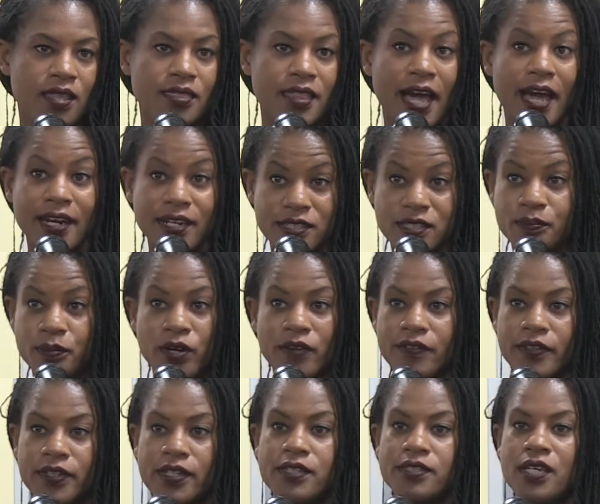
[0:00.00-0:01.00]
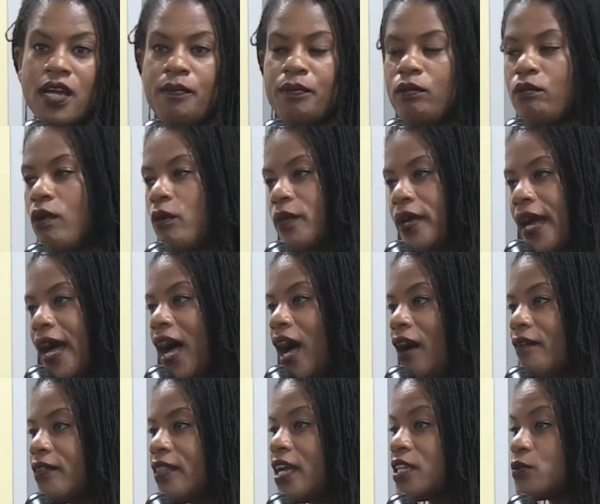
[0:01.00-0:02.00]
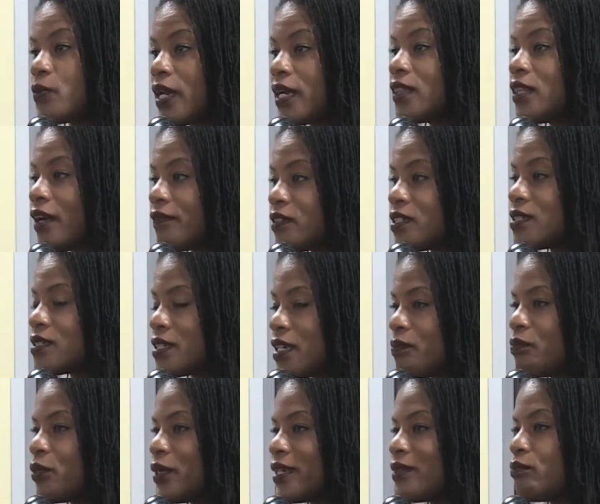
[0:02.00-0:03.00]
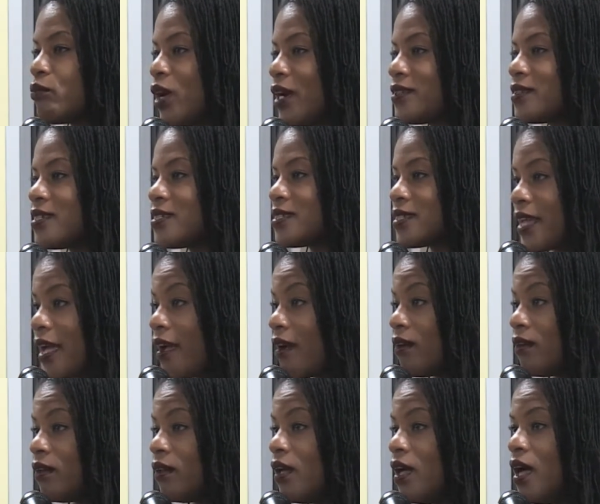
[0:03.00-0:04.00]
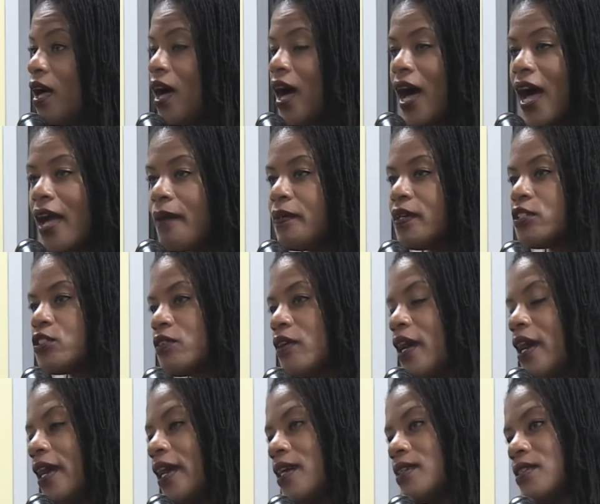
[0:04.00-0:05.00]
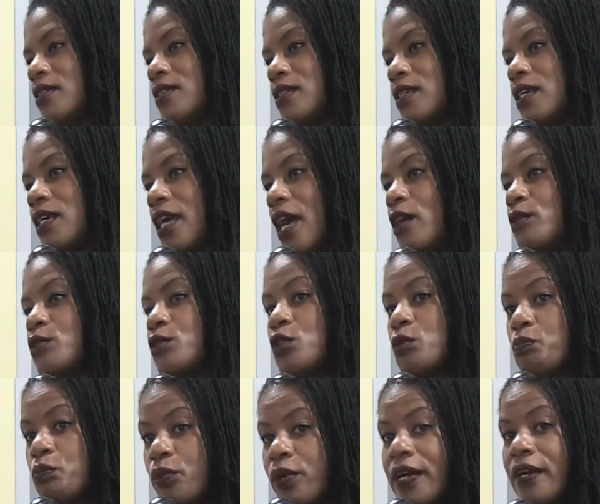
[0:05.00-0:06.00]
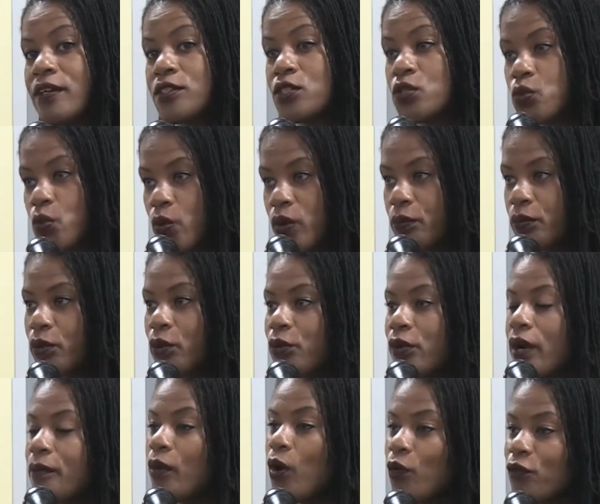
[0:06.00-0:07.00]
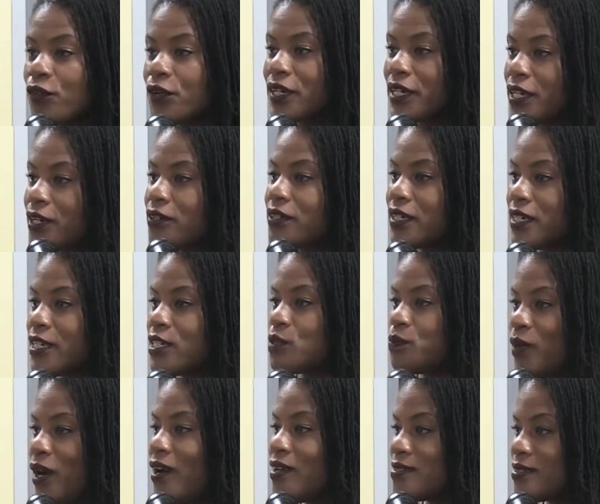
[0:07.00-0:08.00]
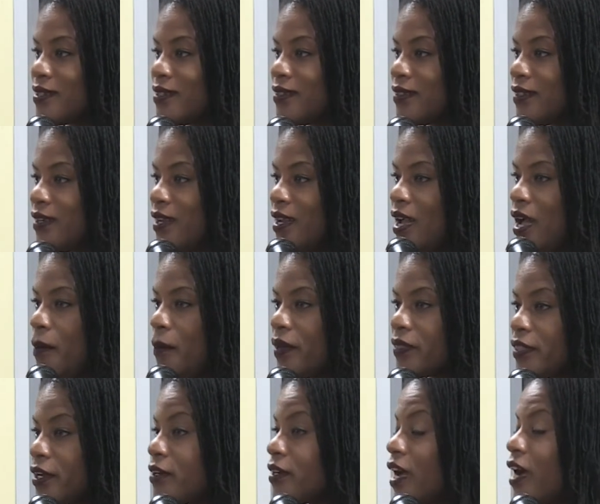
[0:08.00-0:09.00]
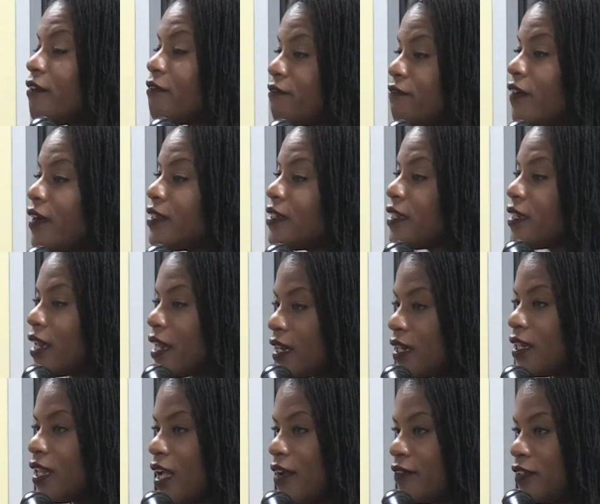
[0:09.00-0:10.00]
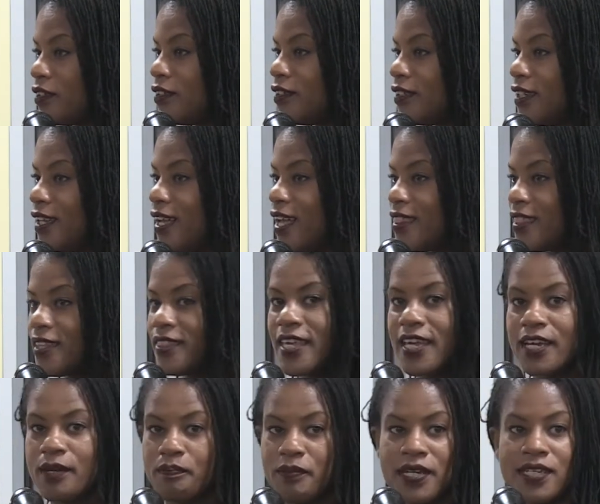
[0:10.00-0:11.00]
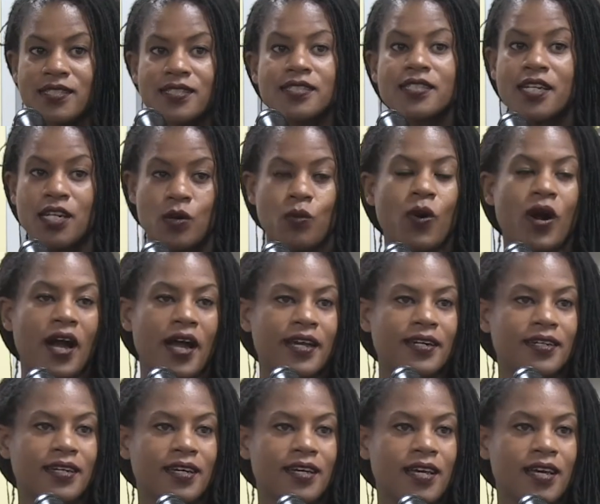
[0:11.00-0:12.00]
That is a perfect example of what we have, and that's what I'd love to see brought to scale. I've been trying as a city councilor to bring a SOAR program over here to East Boston, but they're not funded at a level that they can be citywide.